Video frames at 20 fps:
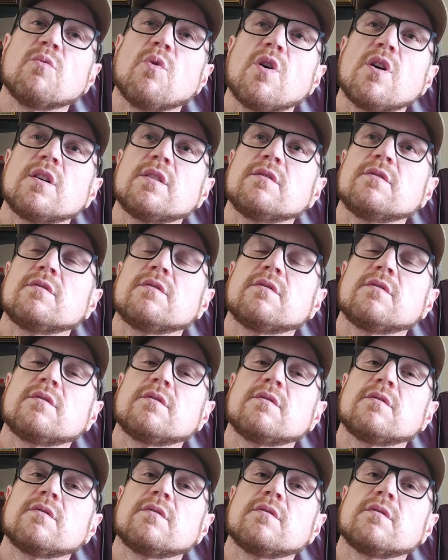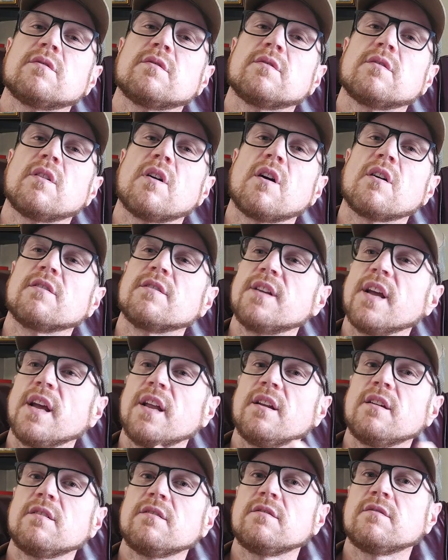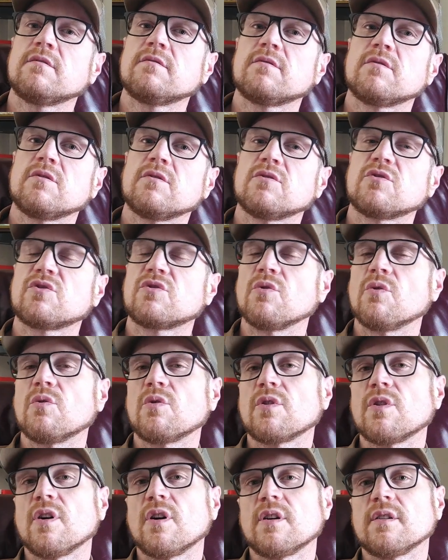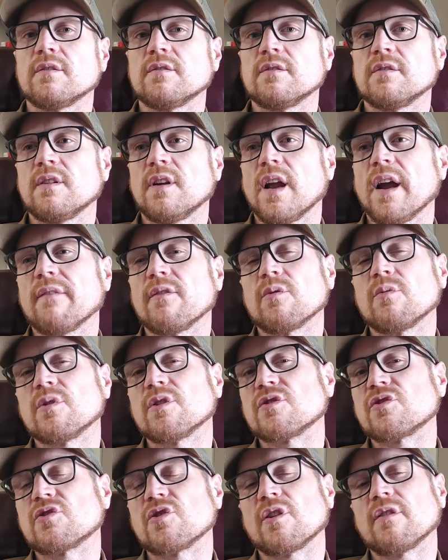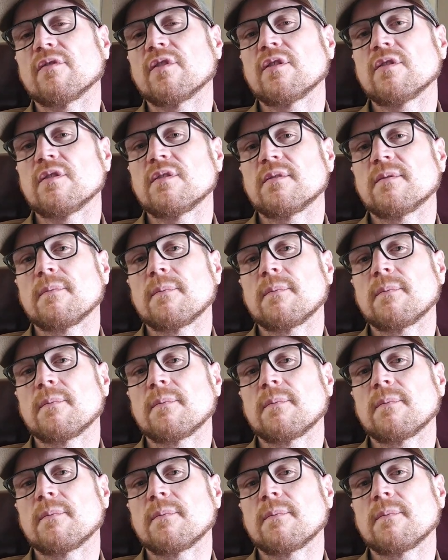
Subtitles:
want our data stored on everyone's server?